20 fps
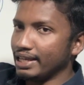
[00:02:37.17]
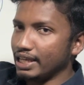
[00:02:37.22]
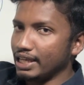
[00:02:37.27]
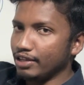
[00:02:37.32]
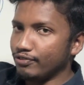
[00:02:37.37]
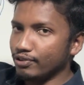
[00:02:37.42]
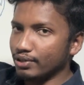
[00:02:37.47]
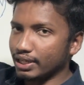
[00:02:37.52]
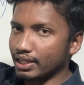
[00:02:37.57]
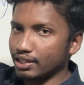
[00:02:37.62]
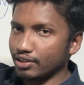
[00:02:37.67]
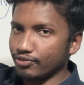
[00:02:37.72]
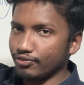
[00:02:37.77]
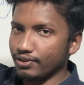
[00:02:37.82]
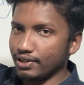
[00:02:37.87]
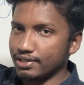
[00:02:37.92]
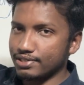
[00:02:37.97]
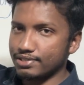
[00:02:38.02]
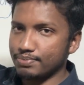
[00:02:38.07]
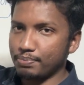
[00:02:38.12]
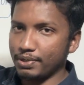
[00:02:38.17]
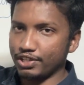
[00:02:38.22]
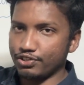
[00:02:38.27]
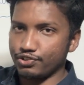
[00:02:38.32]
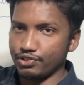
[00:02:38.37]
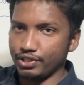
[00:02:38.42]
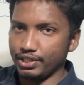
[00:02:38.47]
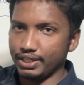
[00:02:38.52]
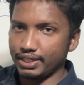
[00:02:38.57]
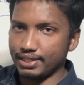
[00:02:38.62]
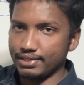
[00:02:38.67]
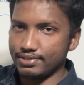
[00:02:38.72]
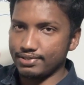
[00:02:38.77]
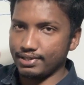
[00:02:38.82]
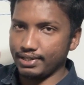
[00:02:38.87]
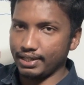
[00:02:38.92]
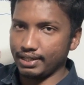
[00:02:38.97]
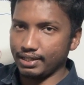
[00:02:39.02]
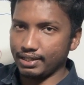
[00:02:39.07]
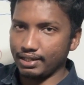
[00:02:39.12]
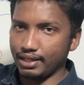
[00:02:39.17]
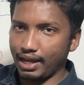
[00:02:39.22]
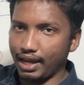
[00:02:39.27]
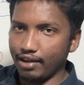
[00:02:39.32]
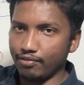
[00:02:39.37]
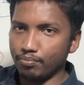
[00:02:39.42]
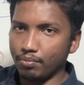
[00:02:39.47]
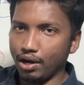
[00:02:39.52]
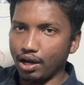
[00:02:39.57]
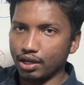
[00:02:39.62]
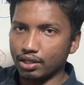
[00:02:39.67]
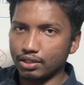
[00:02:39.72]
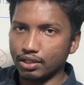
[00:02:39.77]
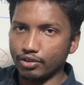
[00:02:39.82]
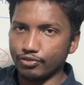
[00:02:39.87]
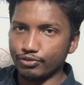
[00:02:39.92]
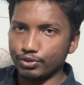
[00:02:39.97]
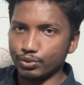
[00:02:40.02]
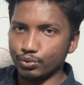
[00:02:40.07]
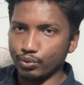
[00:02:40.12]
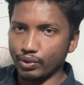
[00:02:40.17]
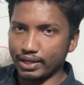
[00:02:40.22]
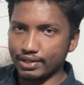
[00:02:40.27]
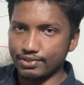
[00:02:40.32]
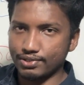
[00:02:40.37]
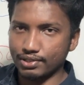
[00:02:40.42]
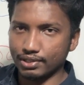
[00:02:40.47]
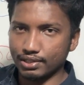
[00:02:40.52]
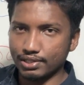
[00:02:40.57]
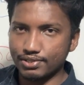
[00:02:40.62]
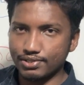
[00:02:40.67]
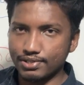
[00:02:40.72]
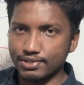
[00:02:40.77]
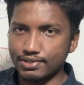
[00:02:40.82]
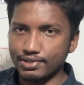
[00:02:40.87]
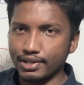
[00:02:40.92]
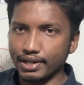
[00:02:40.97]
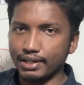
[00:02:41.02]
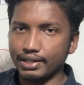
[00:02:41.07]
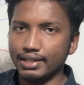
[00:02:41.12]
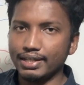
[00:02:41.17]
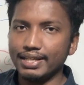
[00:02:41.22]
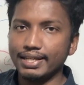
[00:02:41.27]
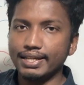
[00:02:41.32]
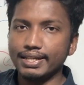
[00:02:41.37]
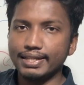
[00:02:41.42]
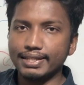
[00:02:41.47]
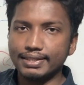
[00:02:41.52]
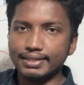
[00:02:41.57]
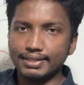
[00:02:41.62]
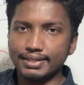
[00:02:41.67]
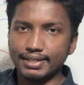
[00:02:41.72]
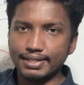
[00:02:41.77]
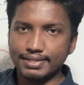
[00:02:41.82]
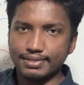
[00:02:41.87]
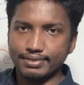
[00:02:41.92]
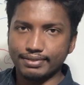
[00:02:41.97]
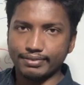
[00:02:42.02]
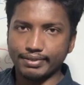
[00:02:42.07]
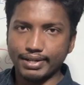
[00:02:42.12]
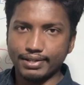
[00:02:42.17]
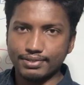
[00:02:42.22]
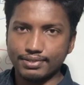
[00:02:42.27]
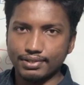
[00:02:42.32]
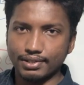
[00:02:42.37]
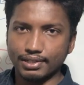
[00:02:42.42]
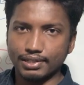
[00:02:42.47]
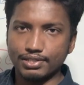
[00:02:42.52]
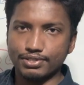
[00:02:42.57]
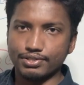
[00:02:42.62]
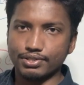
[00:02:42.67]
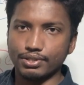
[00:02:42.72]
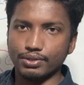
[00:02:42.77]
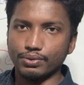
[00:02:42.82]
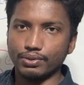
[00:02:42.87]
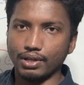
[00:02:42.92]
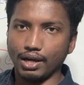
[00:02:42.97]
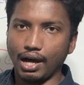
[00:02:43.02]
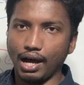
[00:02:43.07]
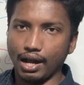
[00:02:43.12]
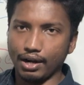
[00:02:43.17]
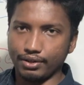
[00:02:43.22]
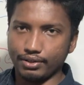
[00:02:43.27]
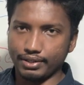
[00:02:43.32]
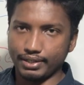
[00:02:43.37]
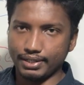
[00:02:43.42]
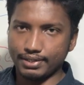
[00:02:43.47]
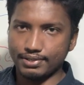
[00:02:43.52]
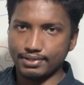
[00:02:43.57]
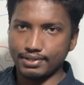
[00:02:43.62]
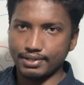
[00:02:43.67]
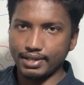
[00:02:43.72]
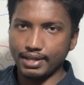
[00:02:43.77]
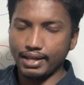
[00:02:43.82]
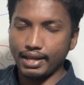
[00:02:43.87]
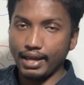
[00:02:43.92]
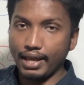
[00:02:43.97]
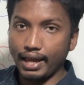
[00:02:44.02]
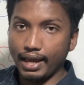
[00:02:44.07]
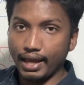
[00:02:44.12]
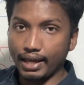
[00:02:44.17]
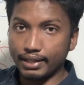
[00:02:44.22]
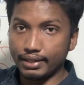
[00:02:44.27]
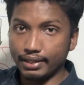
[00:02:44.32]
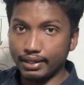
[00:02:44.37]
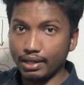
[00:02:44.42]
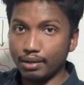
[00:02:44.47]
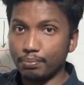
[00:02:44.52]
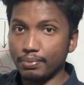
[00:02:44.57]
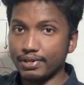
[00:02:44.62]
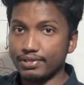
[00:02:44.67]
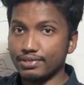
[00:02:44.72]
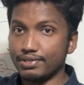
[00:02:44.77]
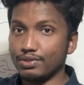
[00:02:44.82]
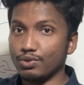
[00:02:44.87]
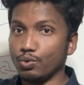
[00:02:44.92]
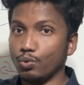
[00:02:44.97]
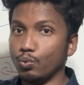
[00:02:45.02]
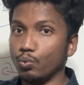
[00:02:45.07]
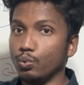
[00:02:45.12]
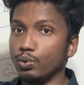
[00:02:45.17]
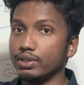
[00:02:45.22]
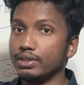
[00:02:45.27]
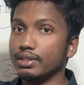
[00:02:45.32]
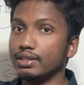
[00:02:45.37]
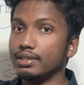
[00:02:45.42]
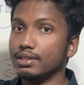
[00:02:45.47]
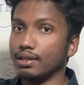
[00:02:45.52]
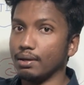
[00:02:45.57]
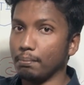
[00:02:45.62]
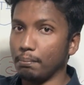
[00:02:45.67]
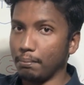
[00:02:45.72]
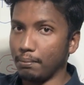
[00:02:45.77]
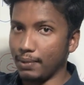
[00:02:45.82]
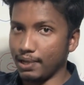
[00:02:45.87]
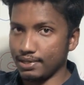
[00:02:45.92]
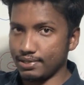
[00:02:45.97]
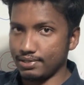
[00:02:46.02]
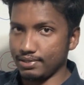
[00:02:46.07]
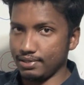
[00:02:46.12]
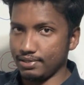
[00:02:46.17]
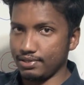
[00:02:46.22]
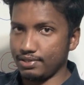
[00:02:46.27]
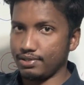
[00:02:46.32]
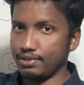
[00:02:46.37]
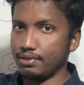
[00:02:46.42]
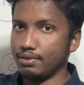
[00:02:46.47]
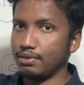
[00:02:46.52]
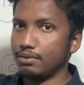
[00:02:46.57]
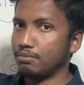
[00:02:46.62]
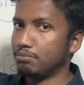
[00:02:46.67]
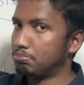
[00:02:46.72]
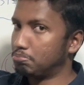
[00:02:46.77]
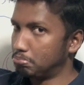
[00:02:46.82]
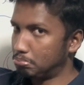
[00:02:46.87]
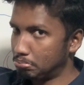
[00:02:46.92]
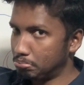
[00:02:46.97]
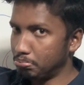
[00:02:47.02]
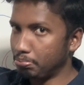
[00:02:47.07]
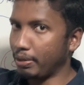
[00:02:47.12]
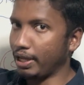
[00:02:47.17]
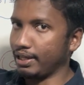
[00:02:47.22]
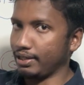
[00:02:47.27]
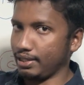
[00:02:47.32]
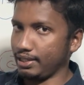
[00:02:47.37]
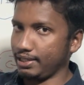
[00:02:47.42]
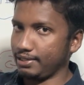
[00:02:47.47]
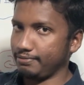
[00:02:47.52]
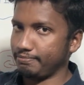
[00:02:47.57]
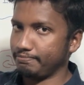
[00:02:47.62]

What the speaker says: If you look at the first picture, you can see I marked a few red circles inside. These red circles denote the arteries, and they are present within the muscles, mainly.